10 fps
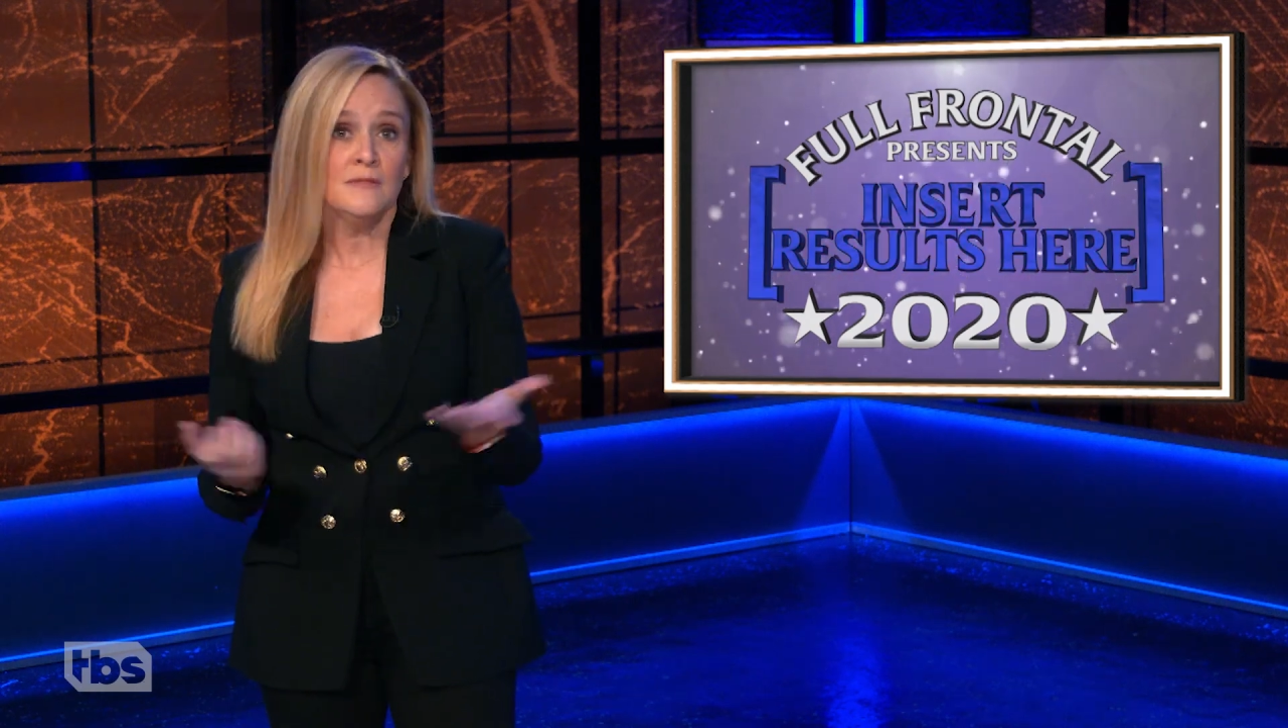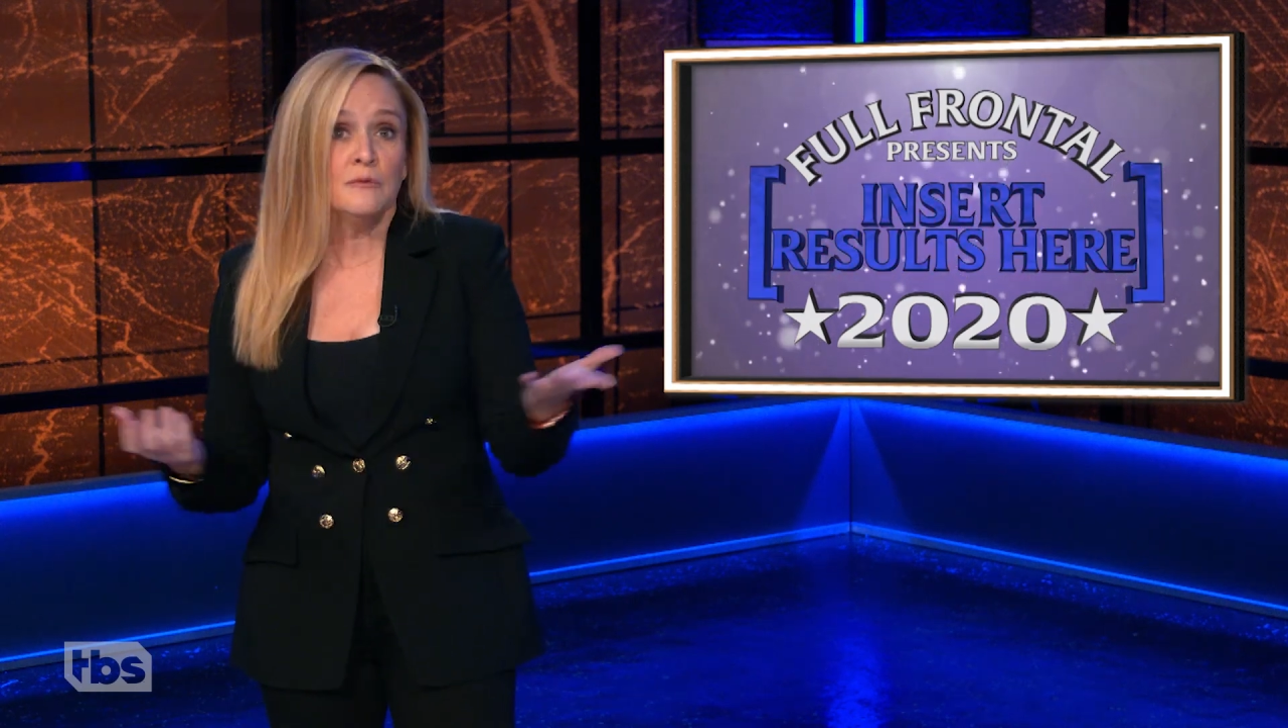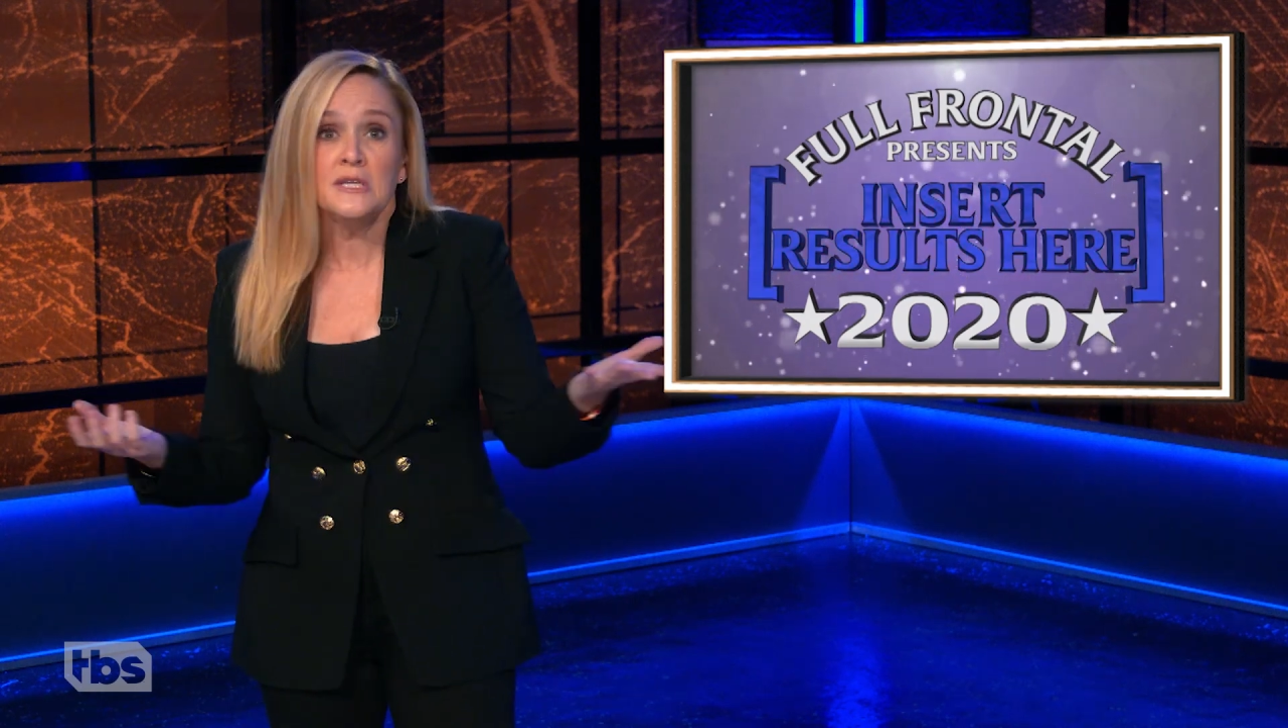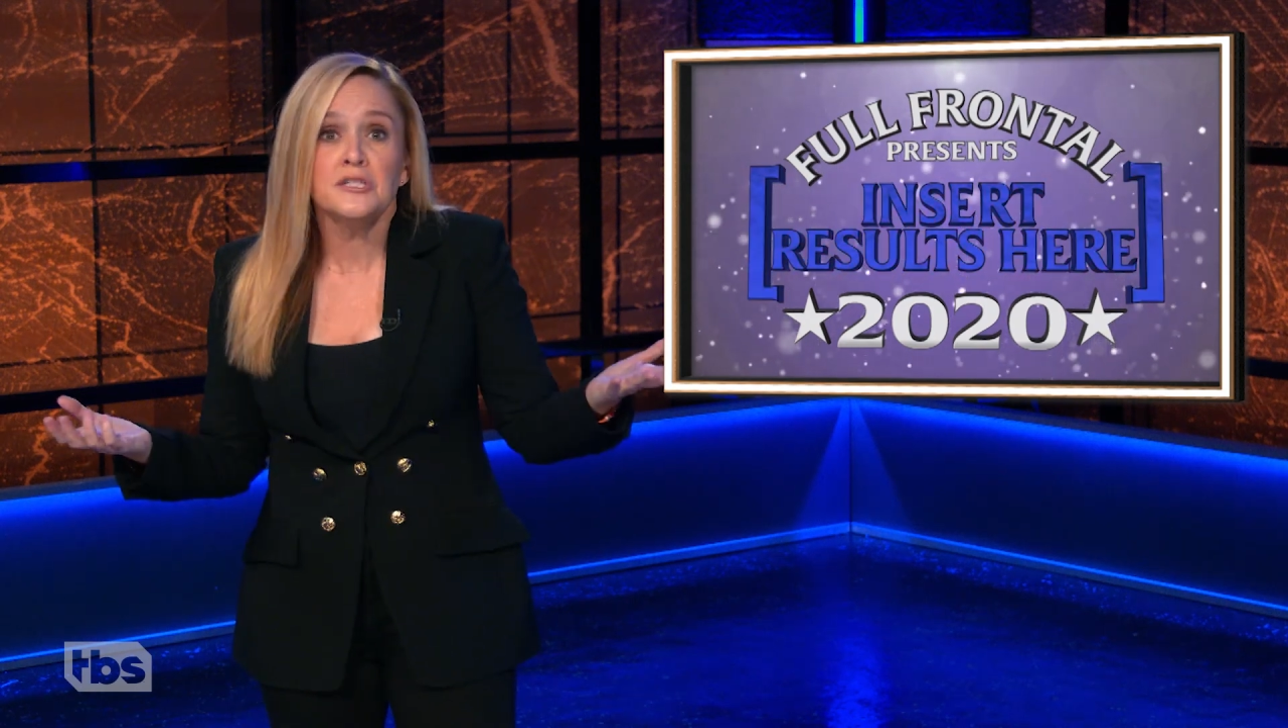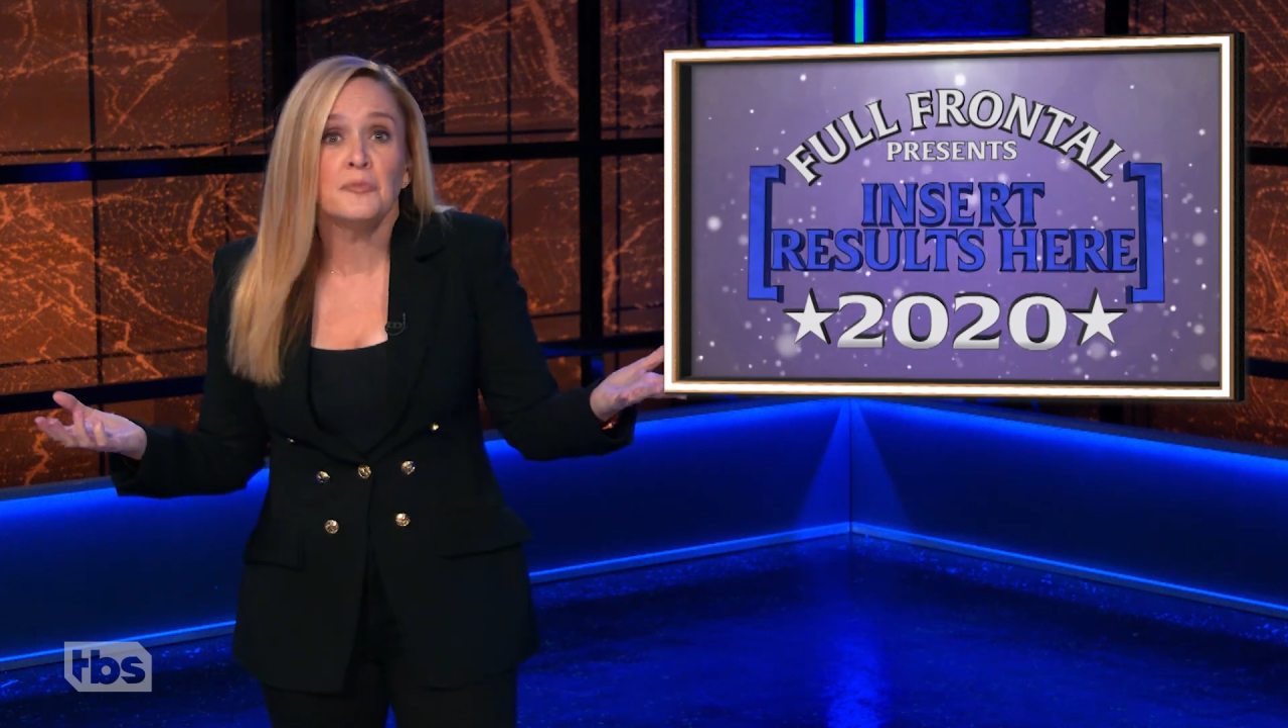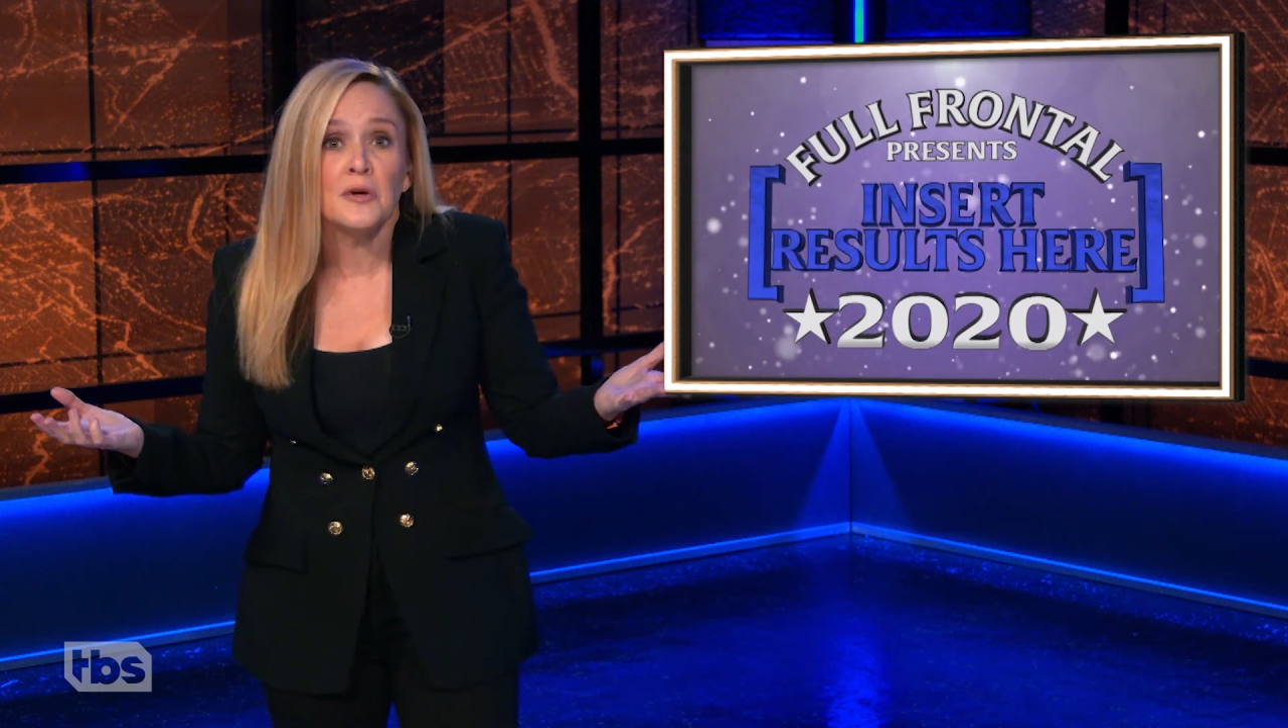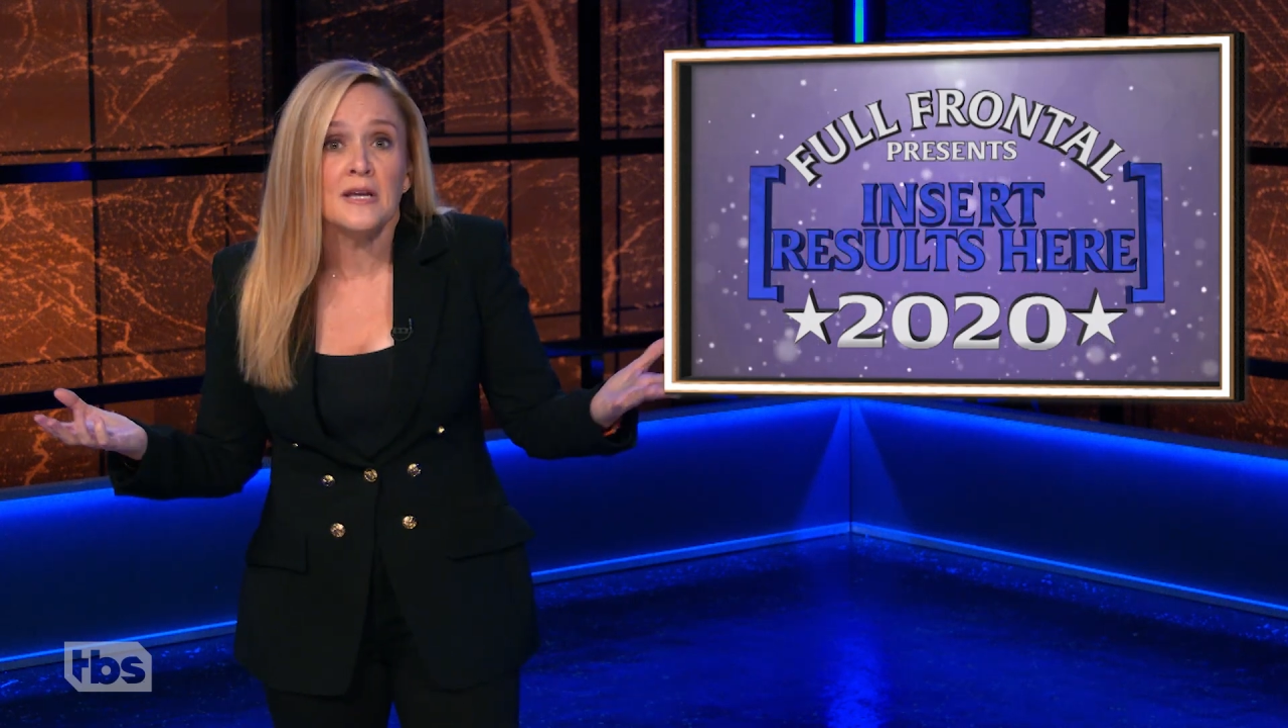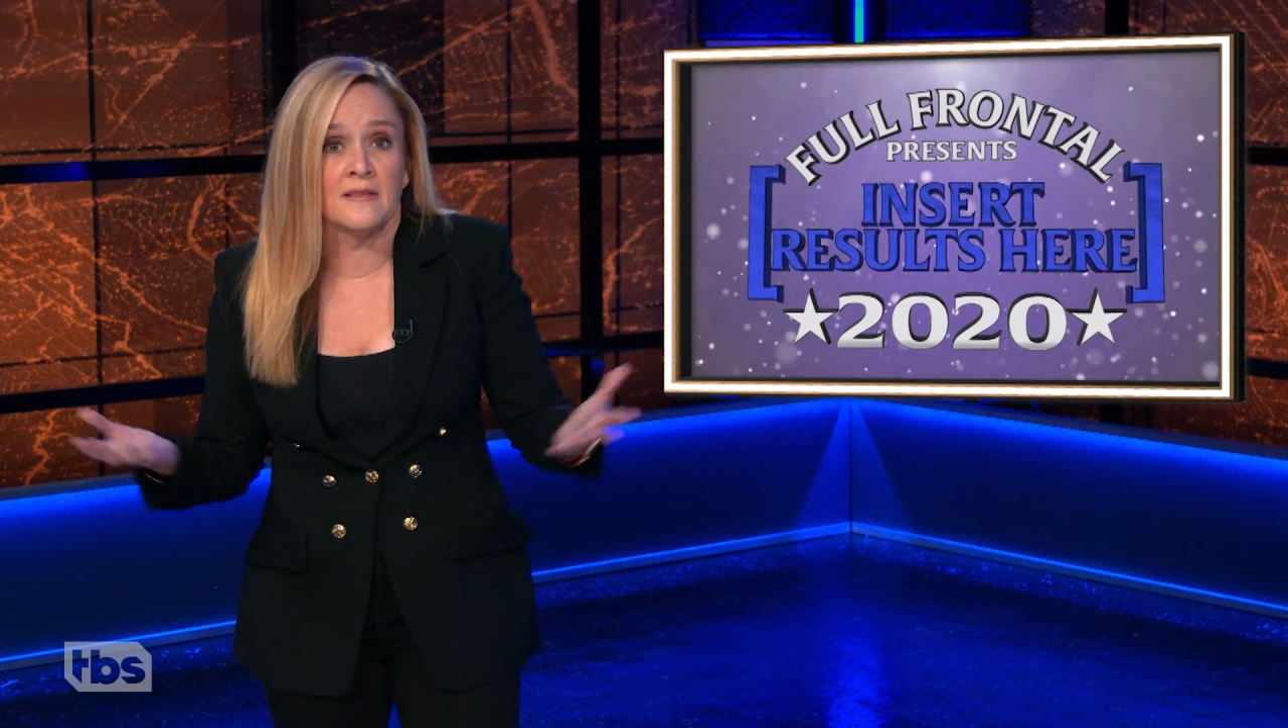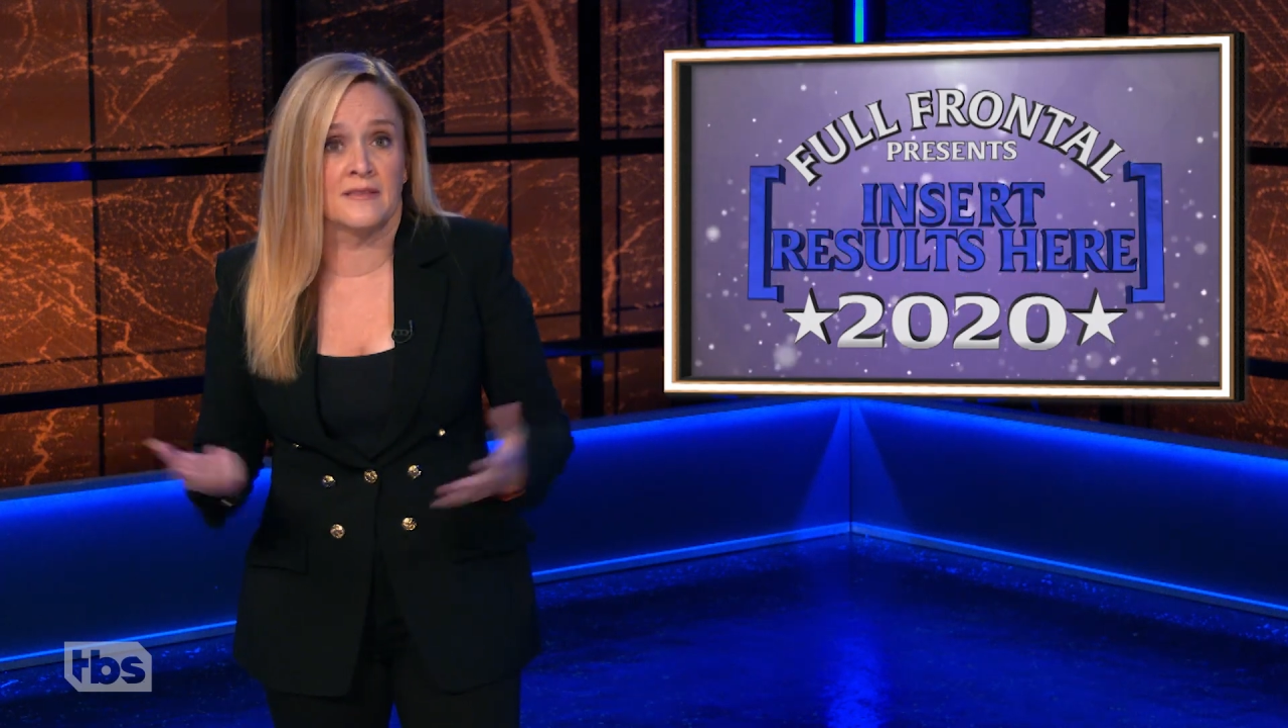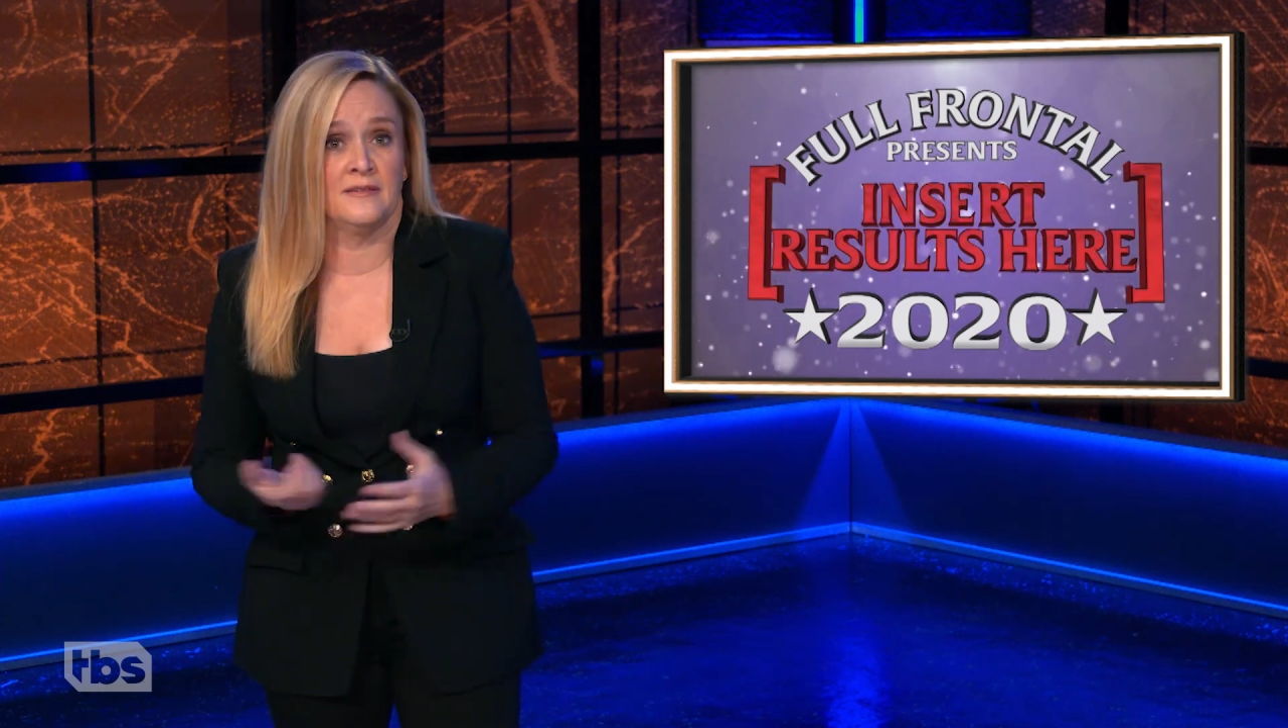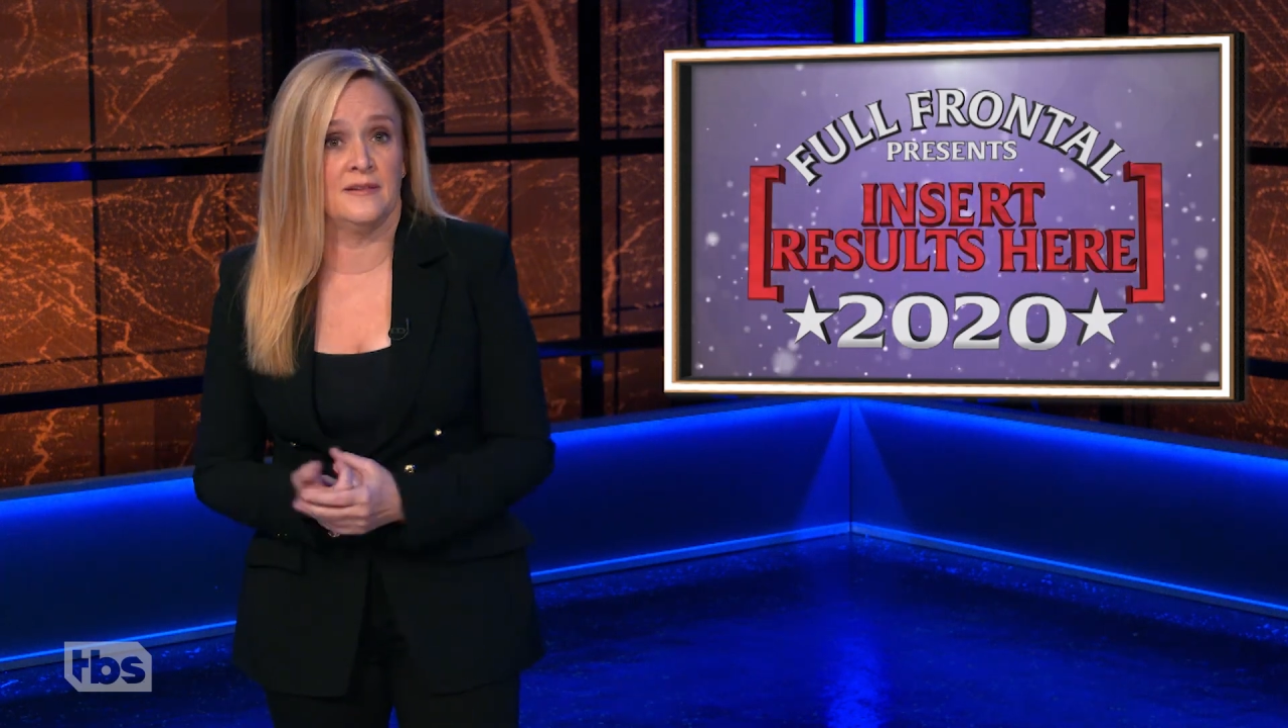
We need to breathe.